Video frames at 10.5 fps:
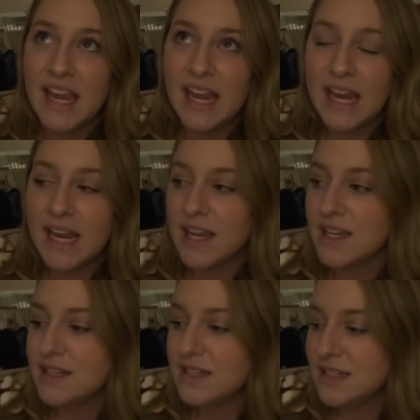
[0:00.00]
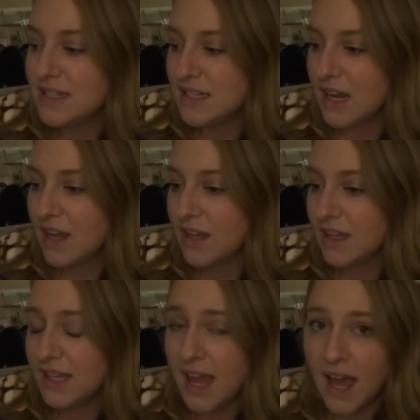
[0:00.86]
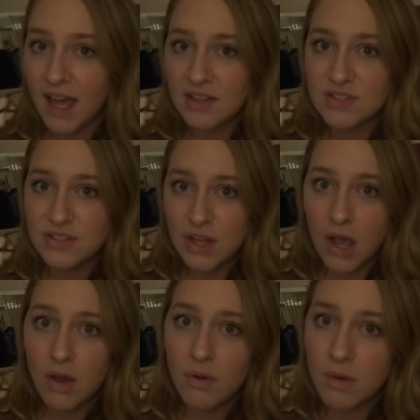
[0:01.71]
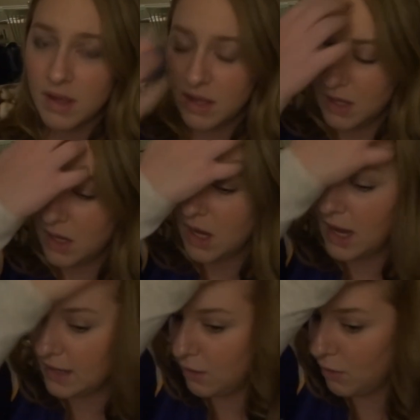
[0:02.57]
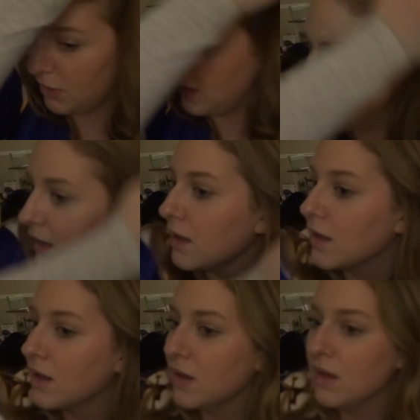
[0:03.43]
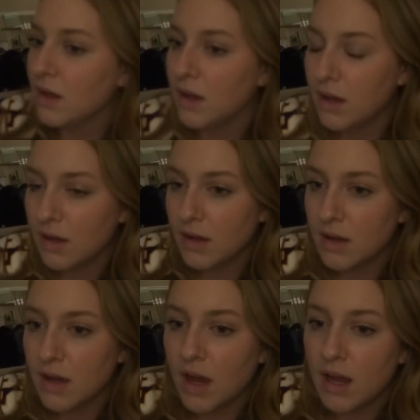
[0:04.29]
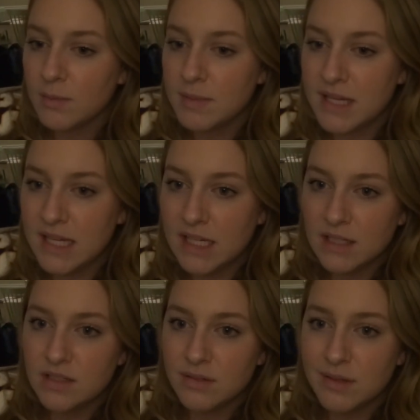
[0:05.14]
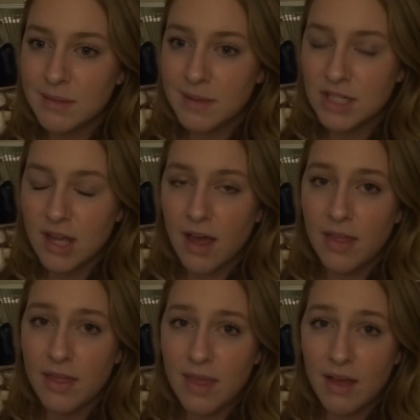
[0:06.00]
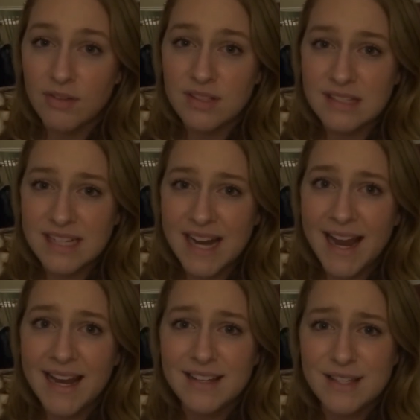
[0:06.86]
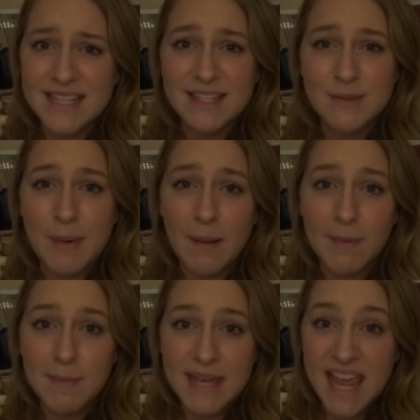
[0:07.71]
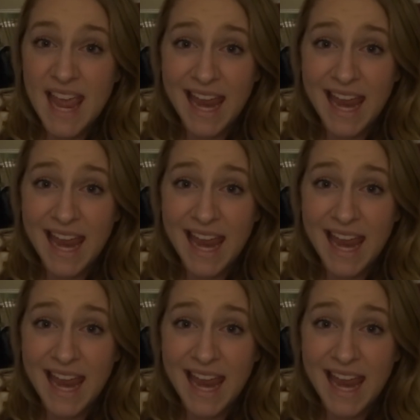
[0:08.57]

And yeah, so I don't think I'll be doing much else tonight, so this will probably be